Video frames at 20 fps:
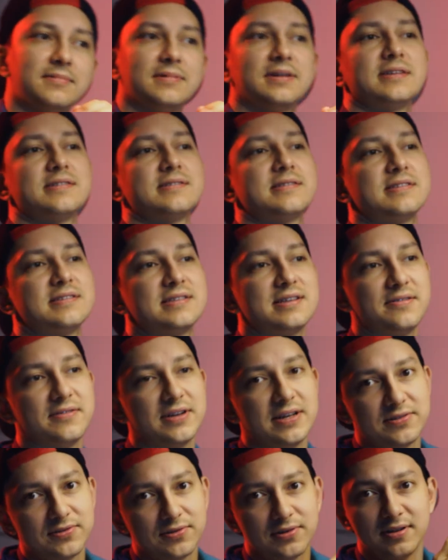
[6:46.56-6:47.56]
I guess I'll save
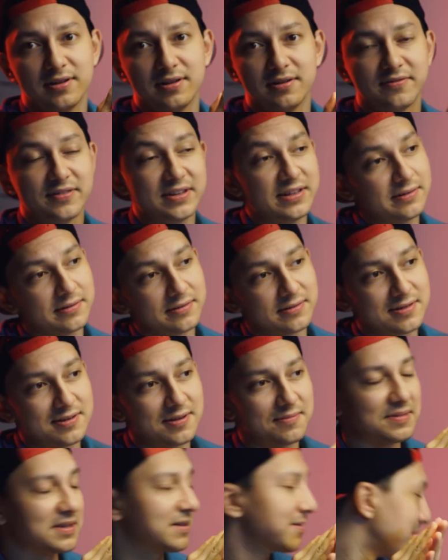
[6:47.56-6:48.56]
that for another video or
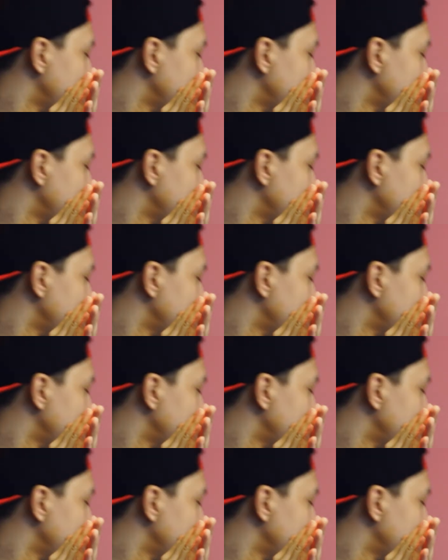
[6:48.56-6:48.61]
something.